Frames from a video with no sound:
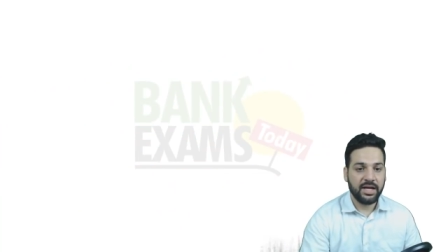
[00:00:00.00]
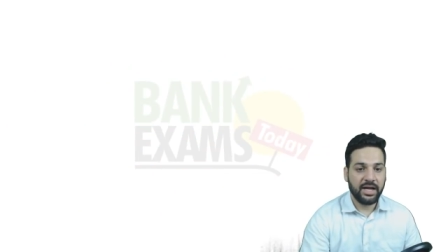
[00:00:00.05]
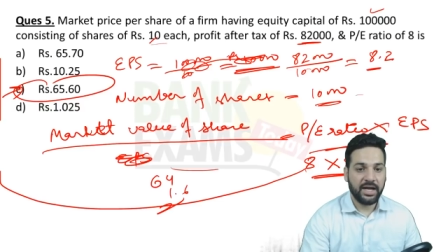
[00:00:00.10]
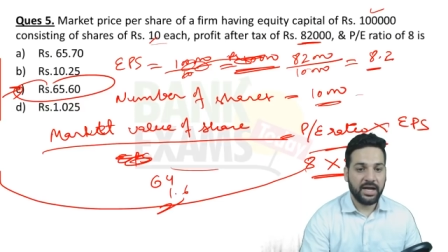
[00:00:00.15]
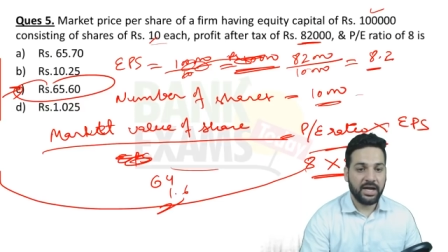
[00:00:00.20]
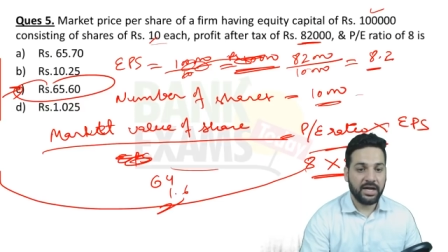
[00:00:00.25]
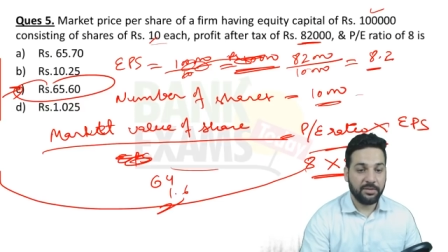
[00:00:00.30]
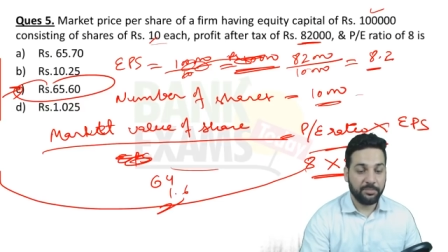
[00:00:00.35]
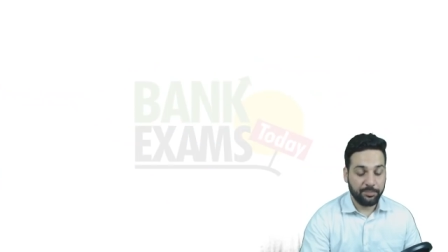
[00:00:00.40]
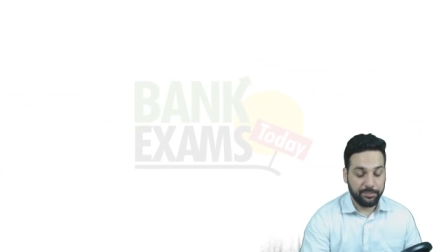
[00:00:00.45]

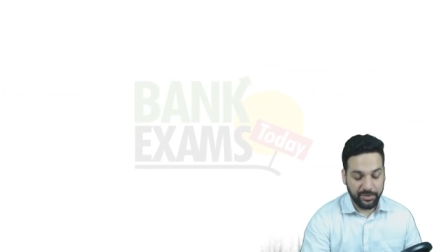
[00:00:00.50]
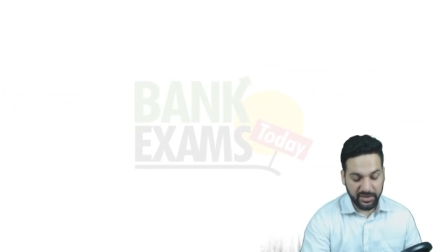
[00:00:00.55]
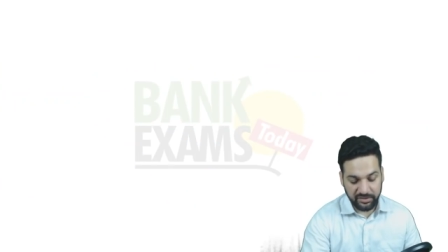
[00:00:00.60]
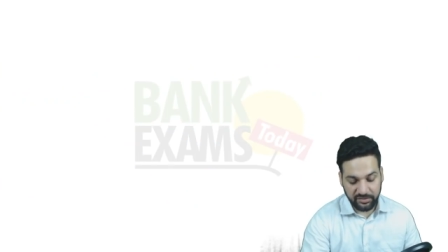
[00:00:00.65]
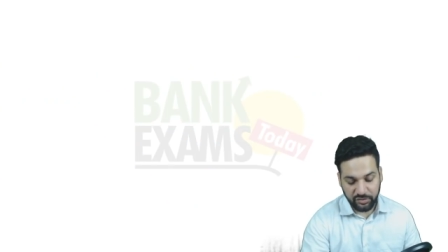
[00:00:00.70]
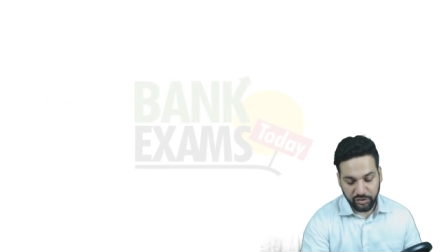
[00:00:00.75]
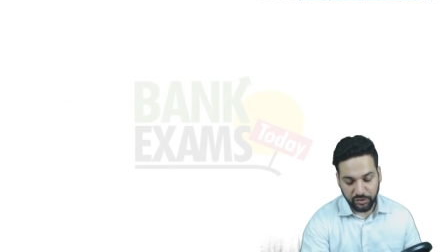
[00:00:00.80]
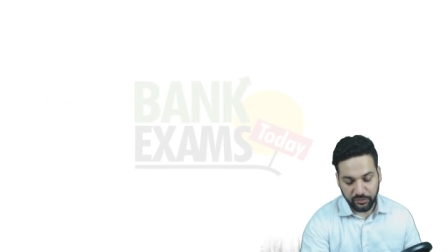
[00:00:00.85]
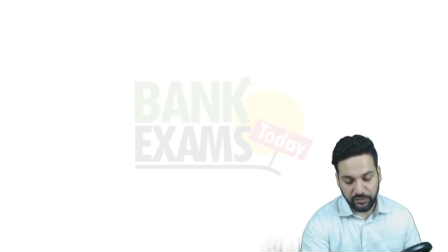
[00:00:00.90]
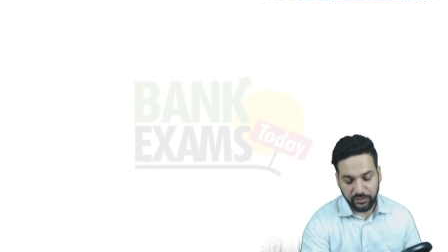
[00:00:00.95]
and
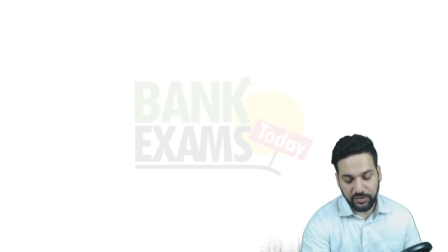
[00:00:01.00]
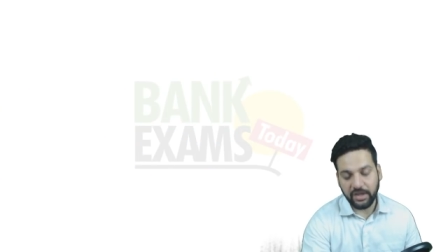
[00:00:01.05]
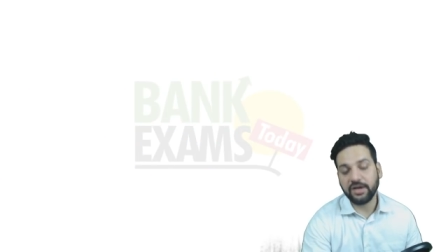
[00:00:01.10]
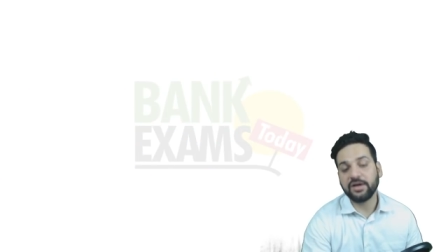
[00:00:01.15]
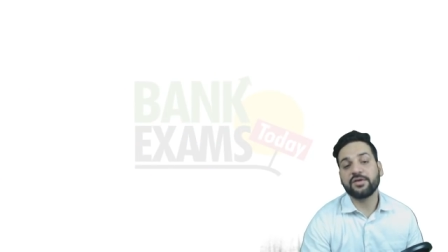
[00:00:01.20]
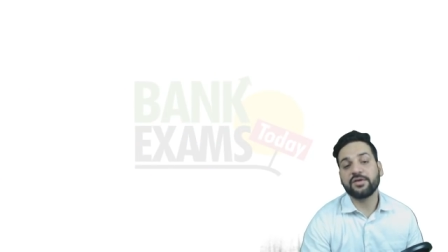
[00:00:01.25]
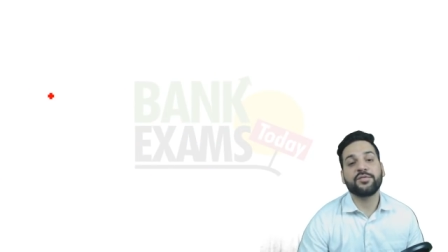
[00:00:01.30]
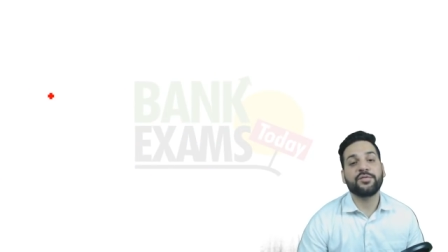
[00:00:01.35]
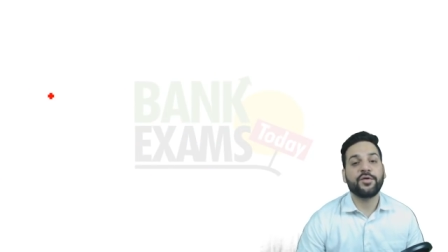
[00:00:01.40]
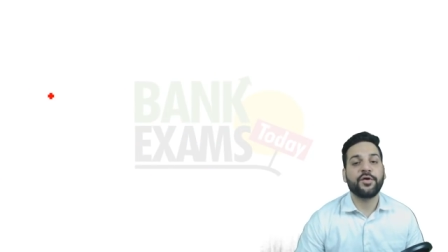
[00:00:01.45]
best of
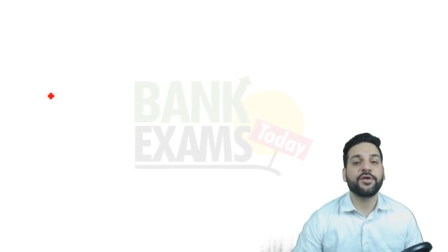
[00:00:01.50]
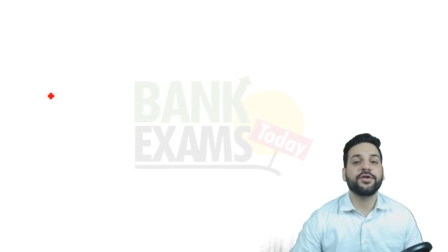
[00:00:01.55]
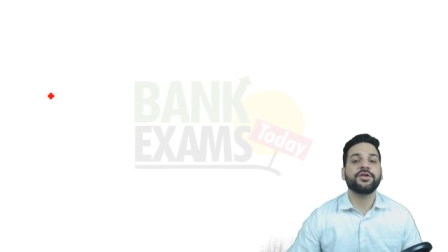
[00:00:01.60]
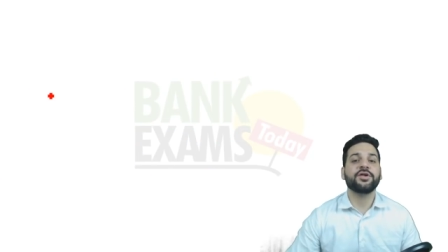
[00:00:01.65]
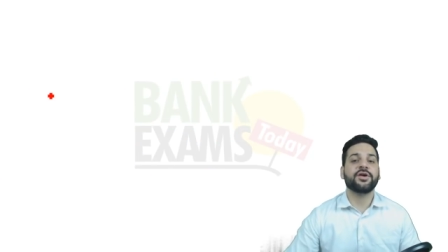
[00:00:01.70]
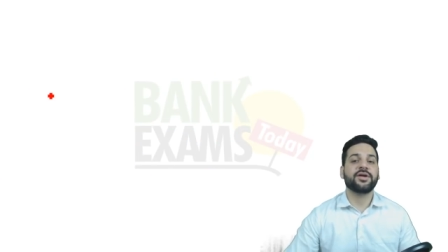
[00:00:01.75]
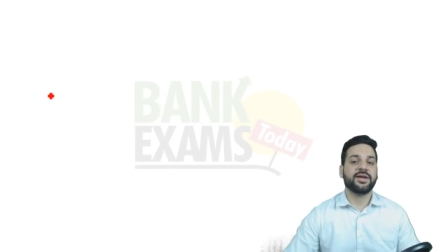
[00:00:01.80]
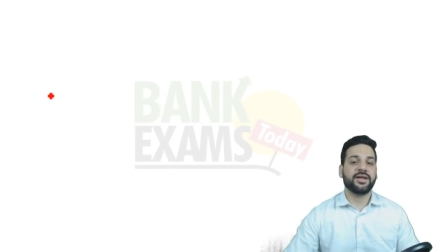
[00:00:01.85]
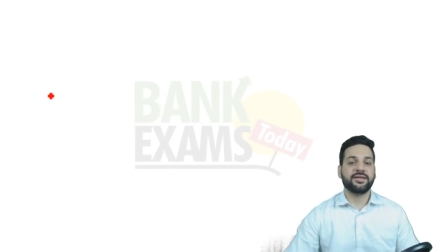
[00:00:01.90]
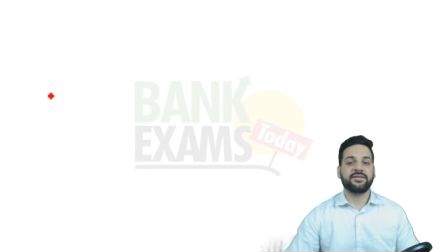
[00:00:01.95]
luck for
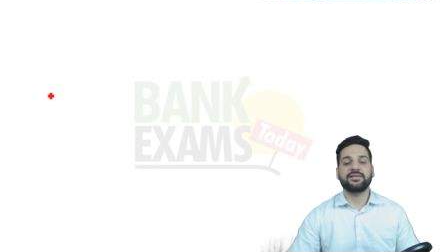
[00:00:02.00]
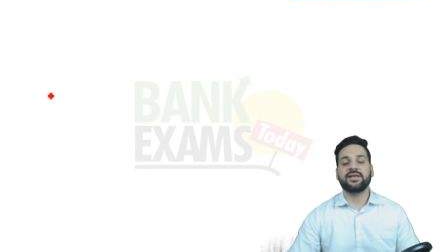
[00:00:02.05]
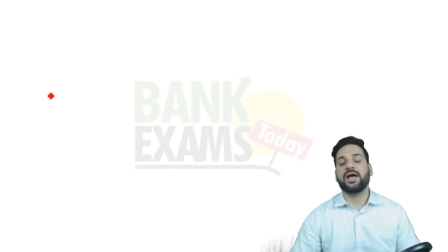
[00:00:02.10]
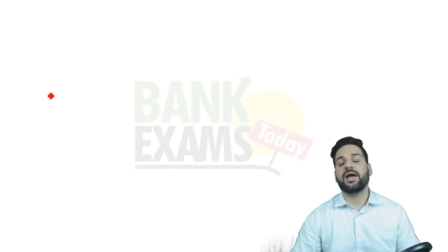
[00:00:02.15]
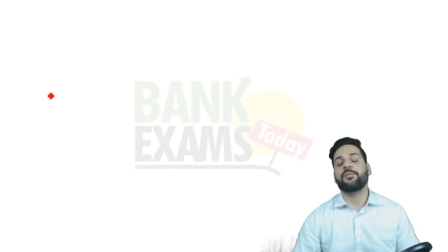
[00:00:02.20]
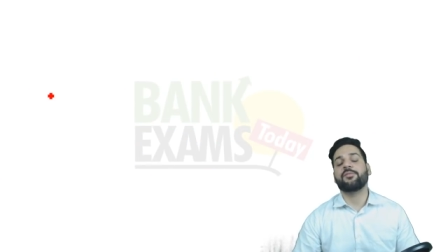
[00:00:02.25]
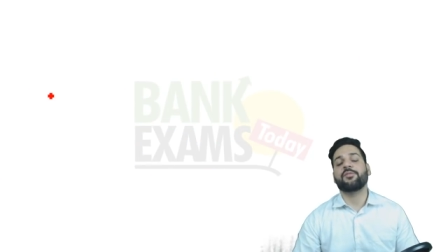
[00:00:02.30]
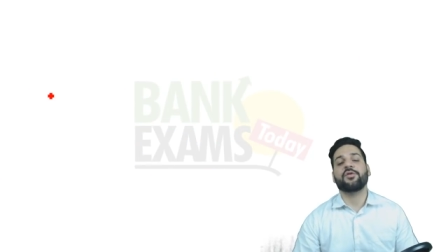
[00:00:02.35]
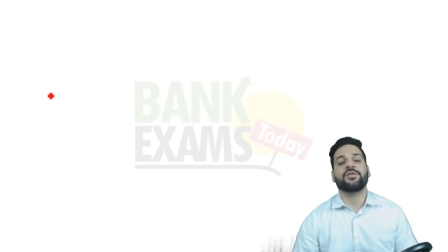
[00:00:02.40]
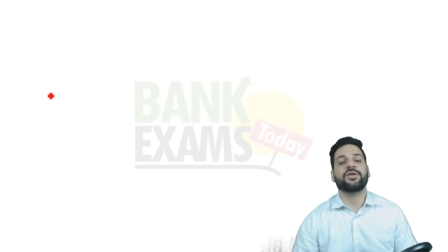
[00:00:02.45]
your
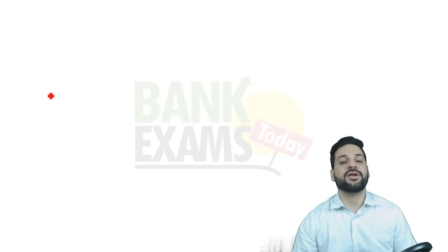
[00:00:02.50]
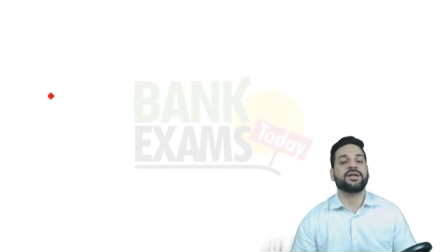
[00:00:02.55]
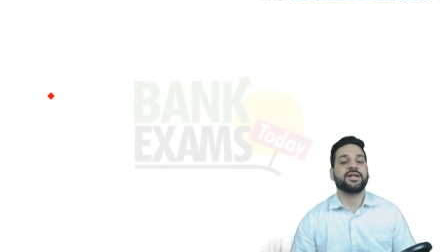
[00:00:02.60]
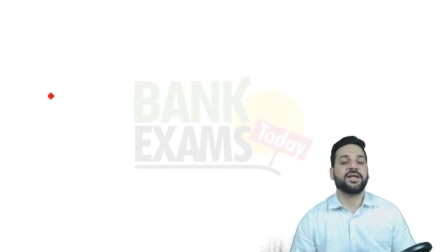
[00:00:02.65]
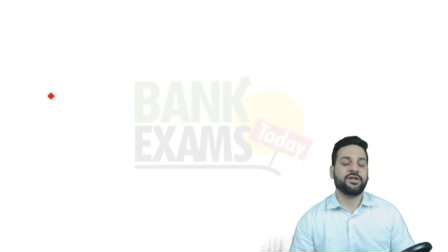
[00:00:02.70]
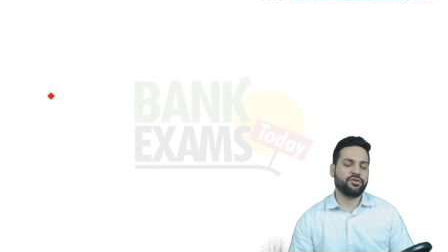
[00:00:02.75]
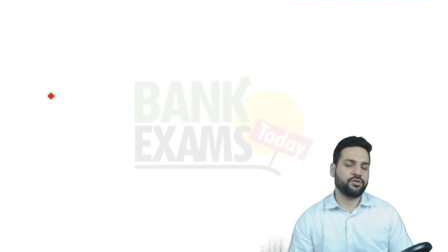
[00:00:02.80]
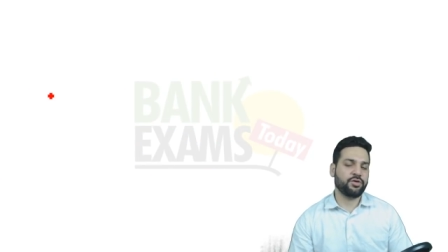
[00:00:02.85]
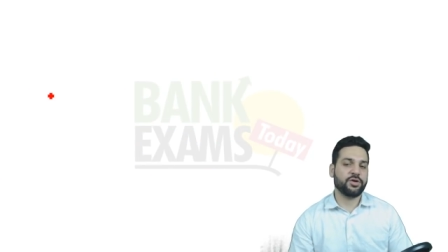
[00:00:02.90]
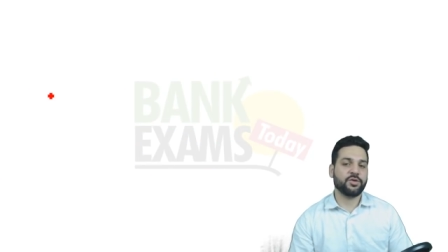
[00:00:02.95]
exam on the
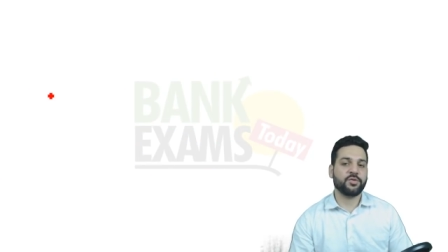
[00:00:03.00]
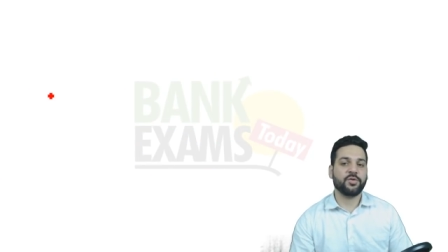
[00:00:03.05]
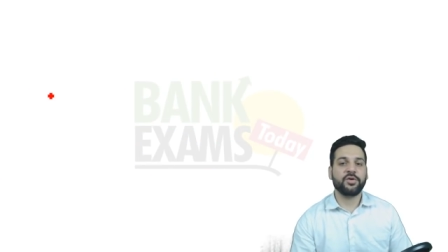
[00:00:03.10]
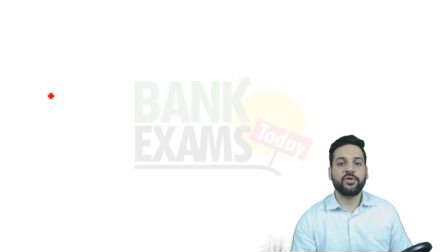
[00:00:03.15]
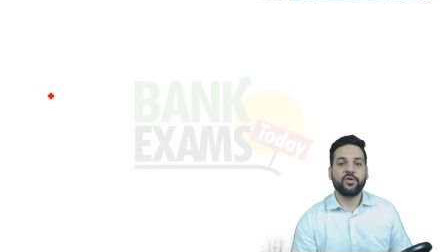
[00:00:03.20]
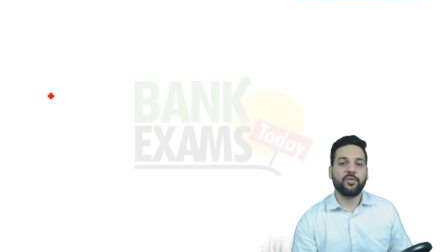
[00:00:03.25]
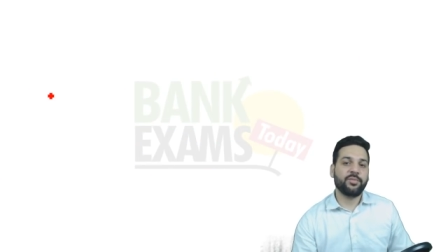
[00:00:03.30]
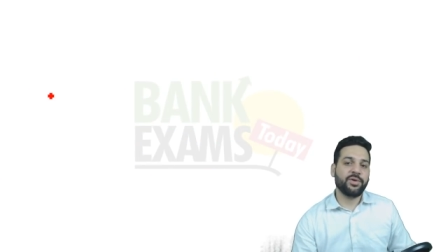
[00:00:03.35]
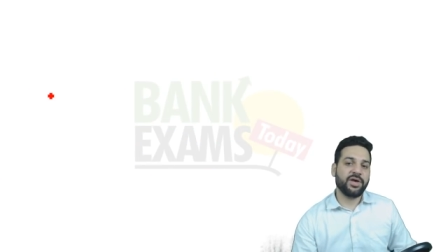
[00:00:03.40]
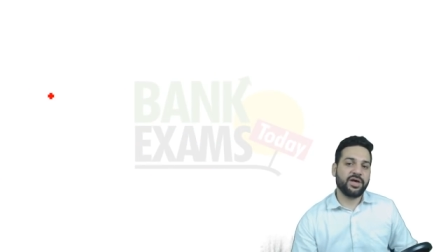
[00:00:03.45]
10th you are going
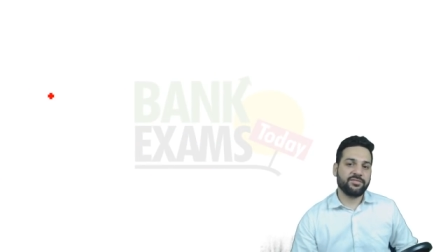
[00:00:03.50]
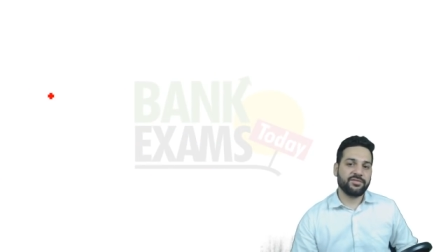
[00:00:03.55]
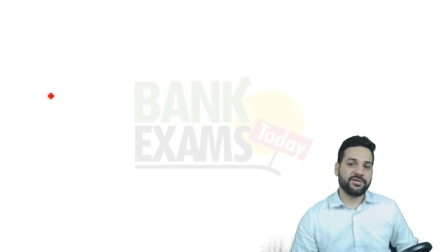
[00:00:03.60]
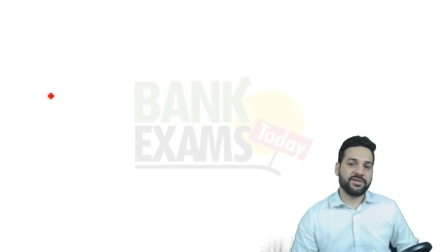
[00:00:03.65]
to appear